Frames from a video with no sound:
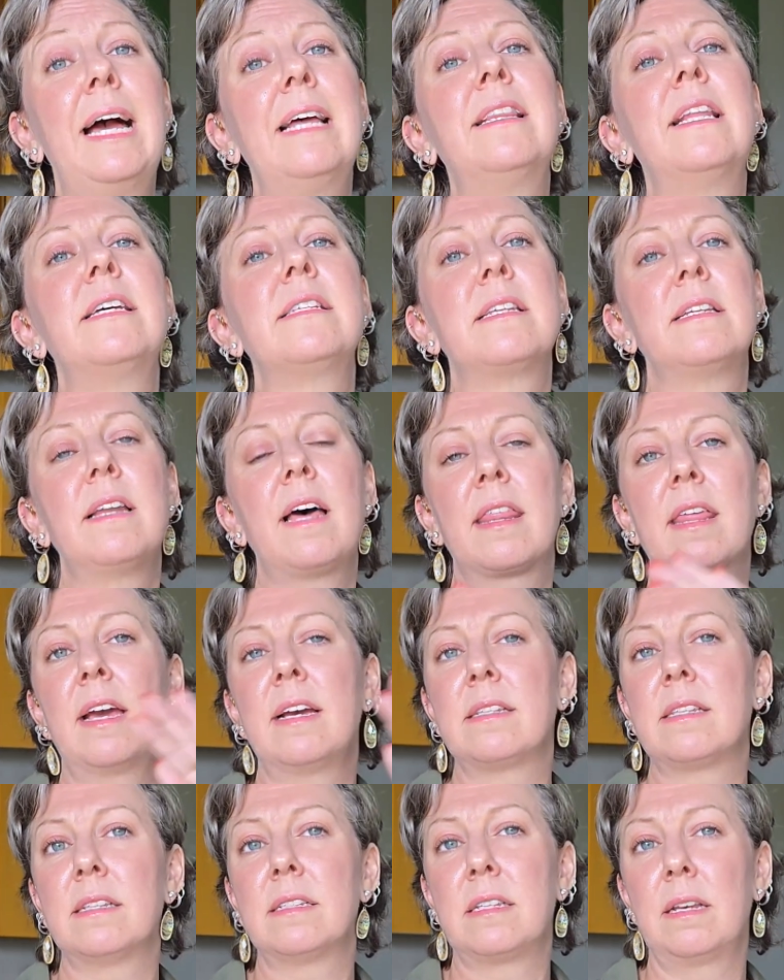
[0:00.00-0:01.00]
And there's another
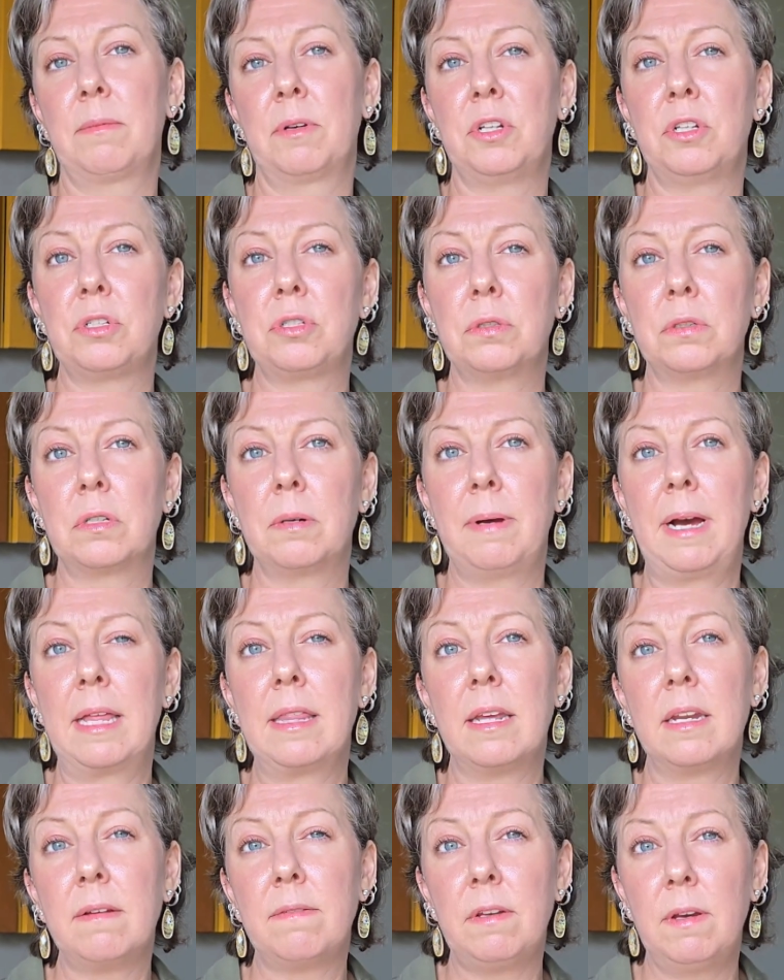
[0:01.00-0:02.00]
essence I'm going to talk
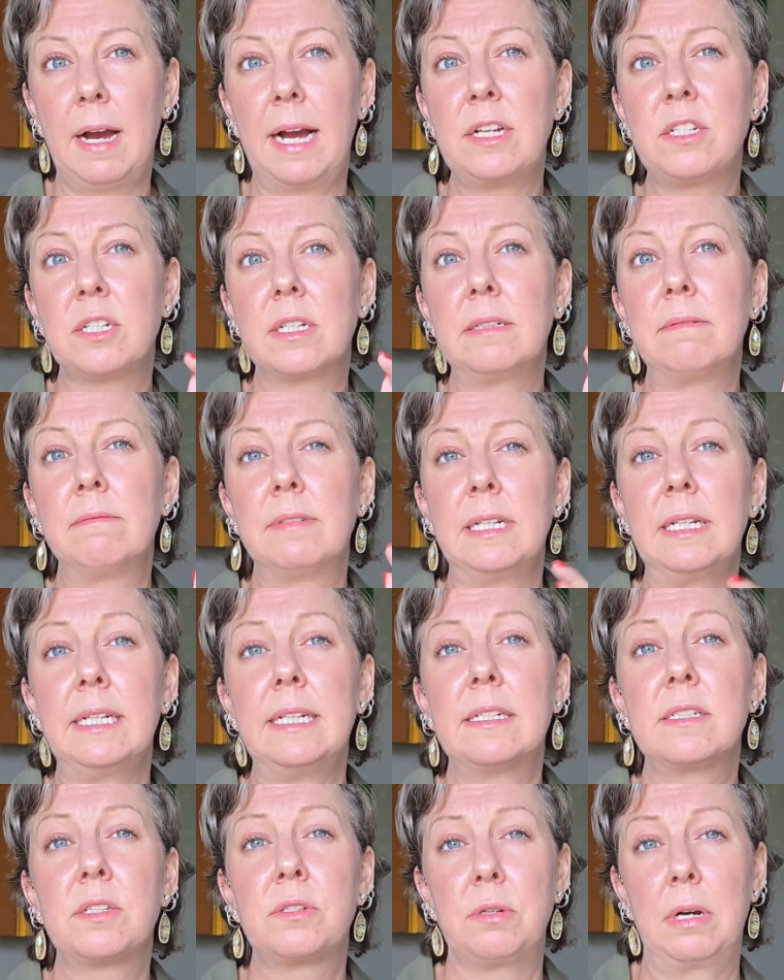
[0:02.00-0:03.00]
about, that if you actually
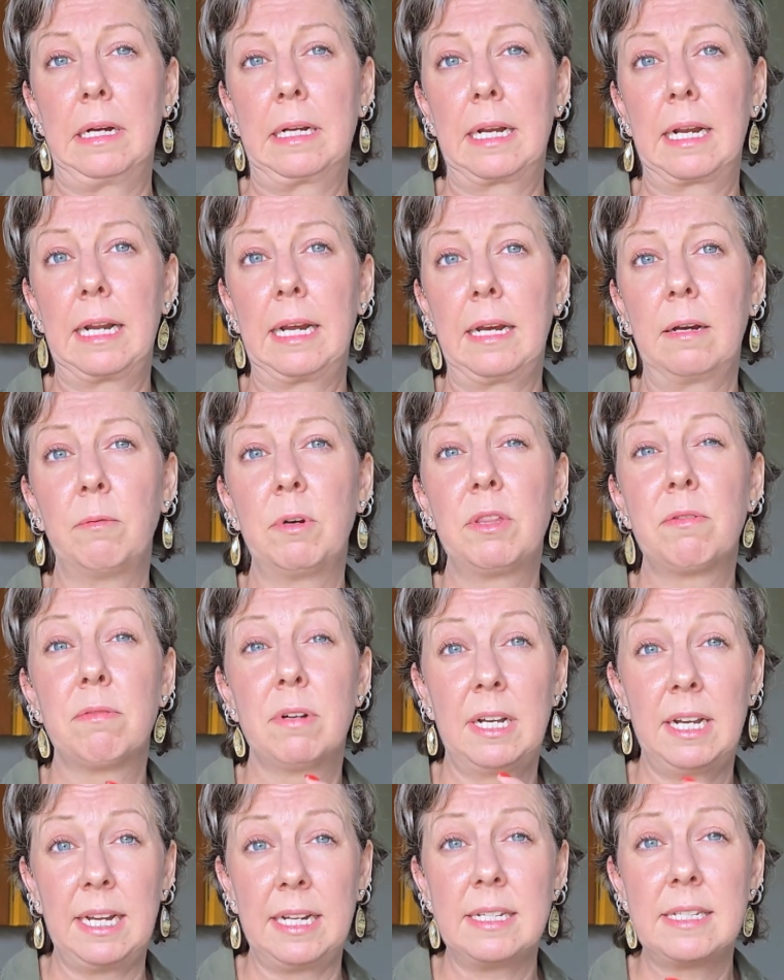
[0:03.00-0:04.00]
really are struggling with
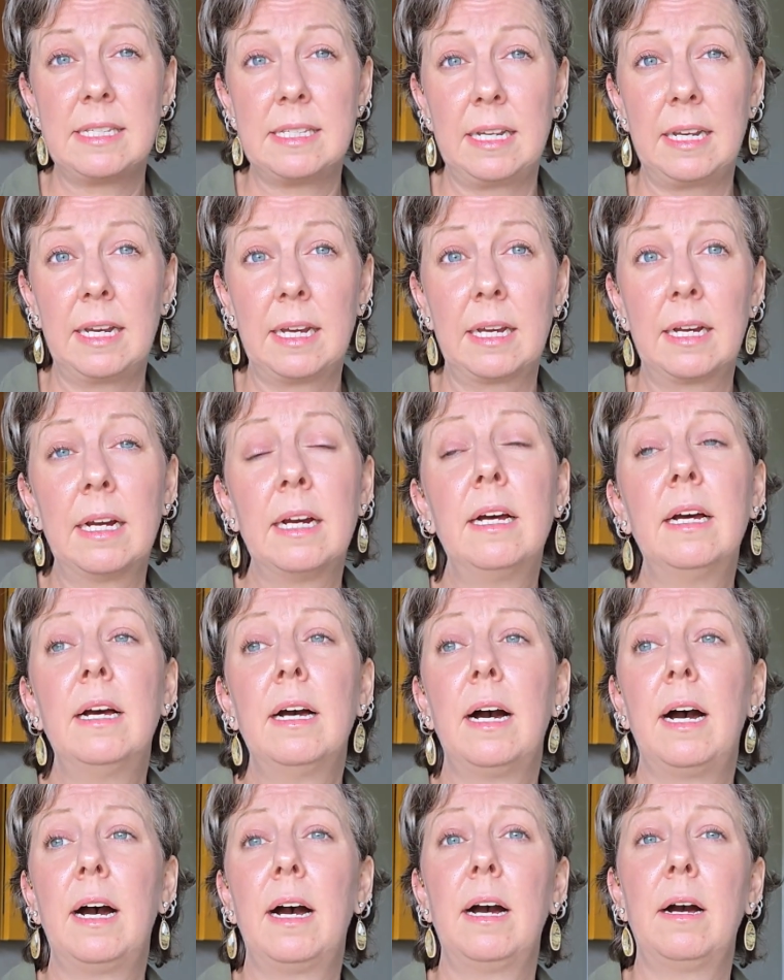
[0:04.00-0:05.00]
releasing
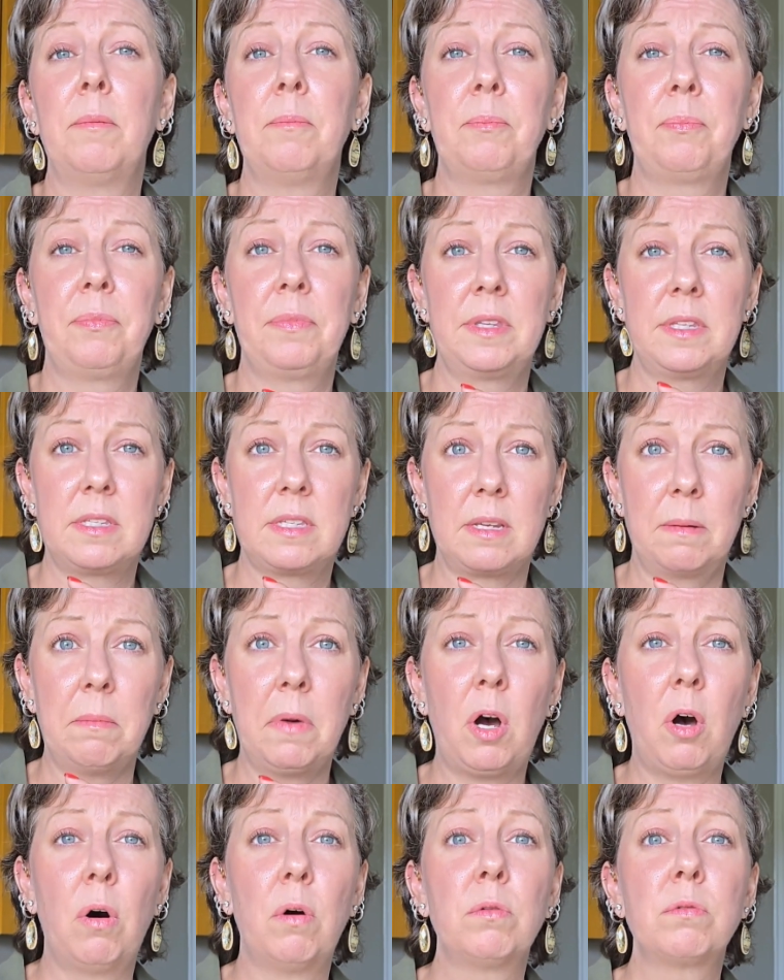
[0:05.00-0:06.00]

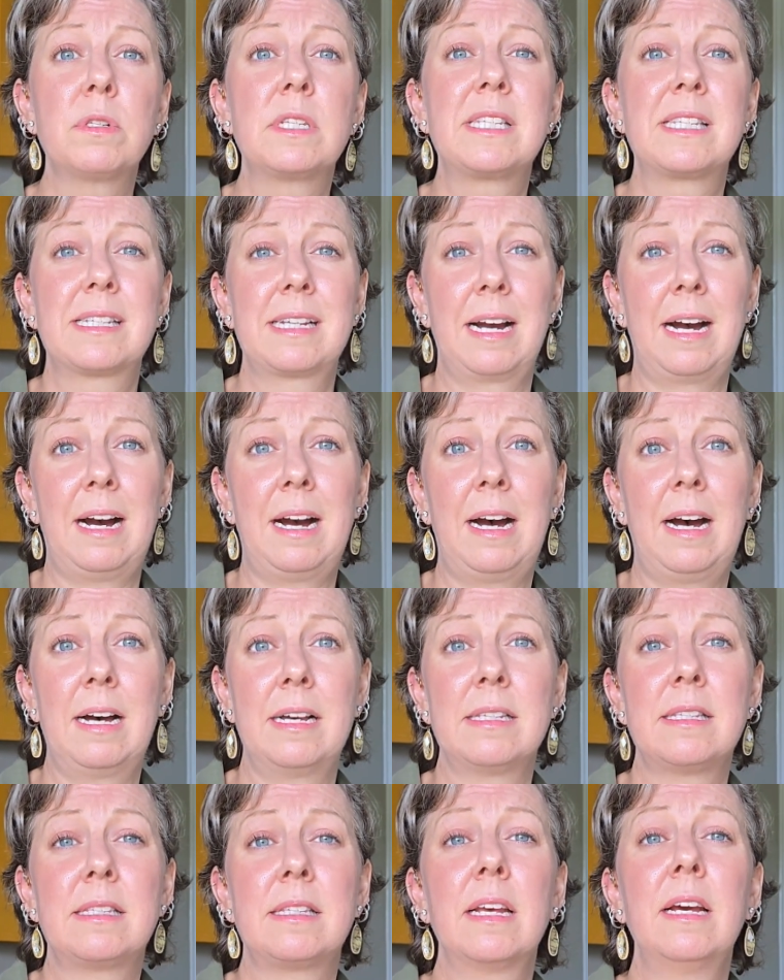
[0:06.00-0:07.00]
some old
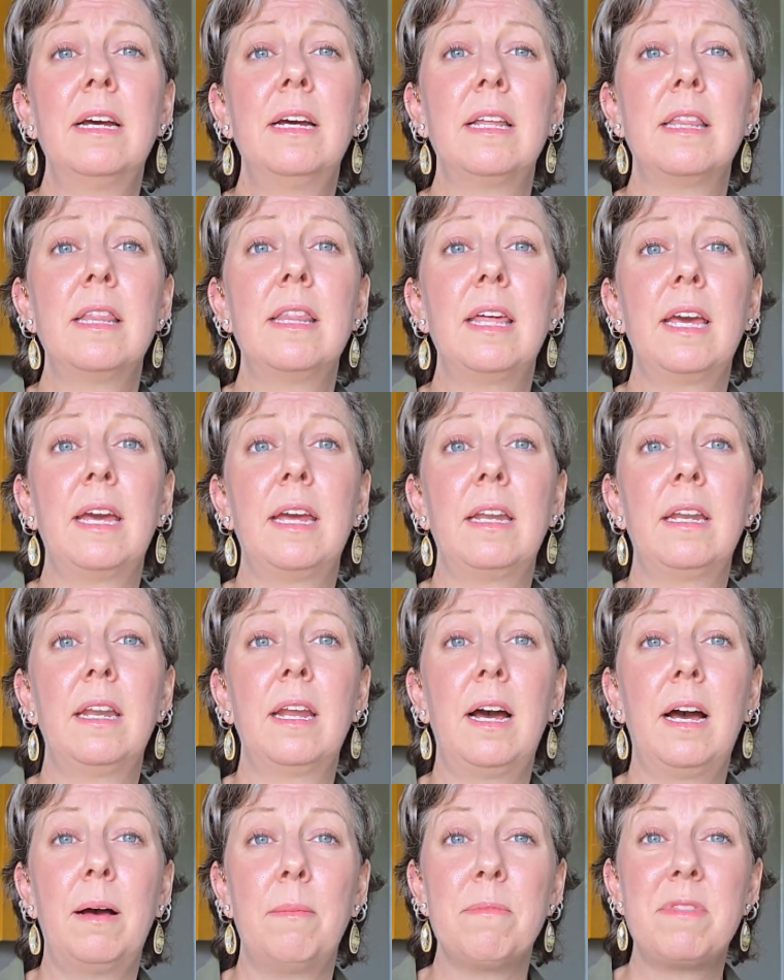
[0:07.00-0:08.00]
scars,
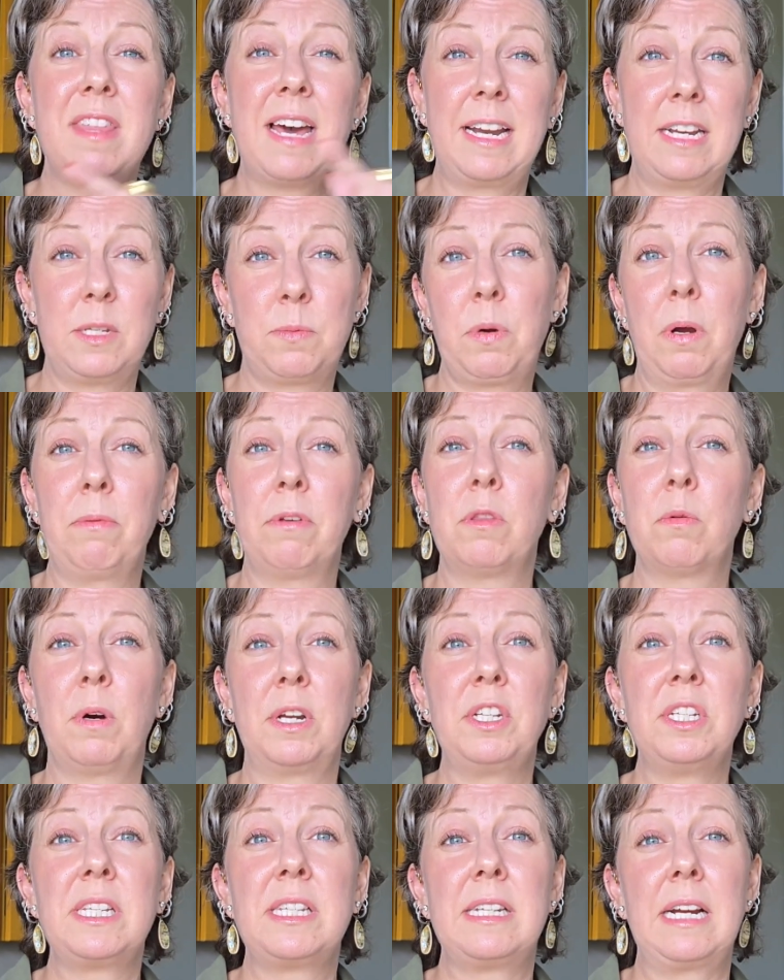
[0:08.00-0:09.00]
then that is probably the
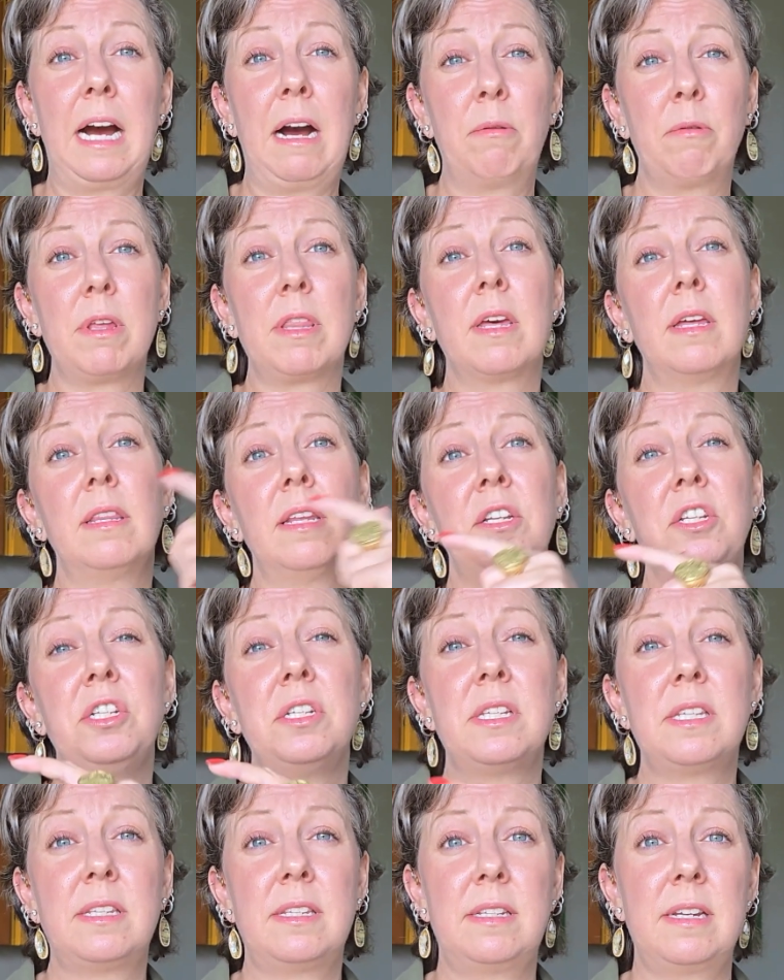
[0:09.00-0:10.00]
one you start with, and then
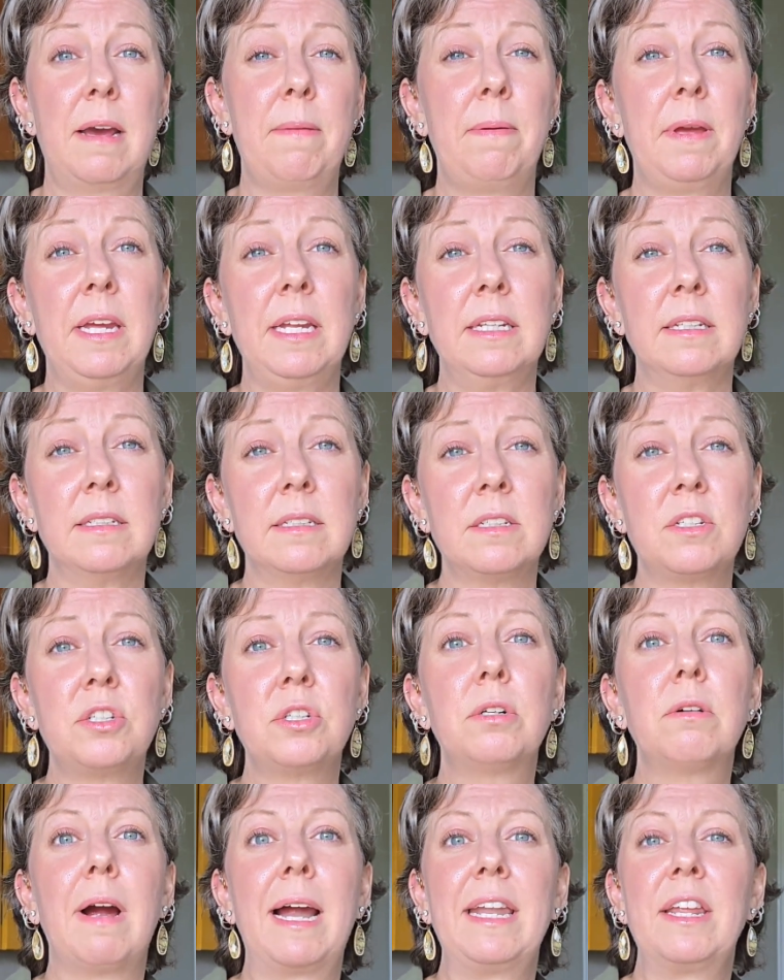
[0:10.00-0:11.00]
you step
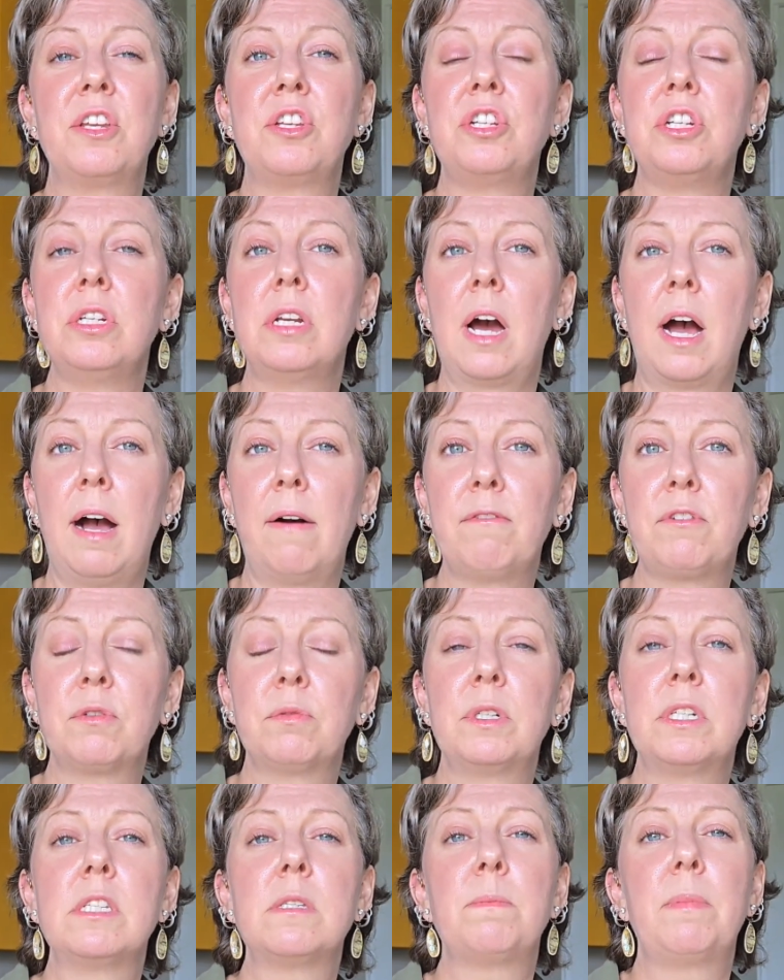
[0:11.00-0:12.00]
into gratitude
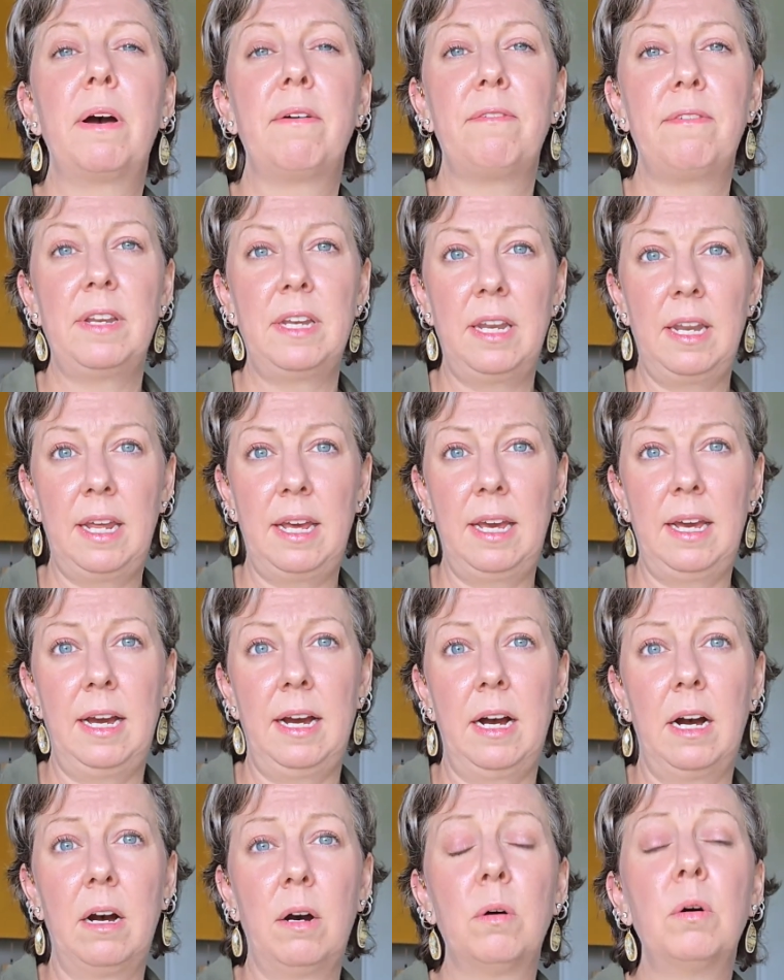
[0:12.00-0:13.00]
afterwards. But for
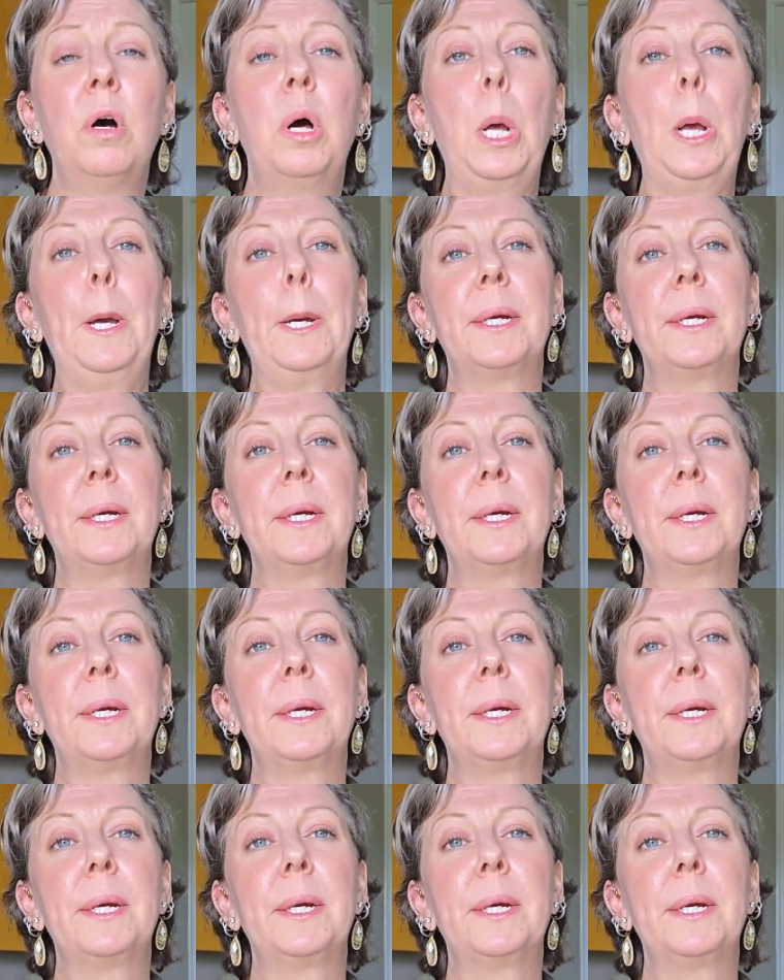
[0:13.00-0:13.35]
now,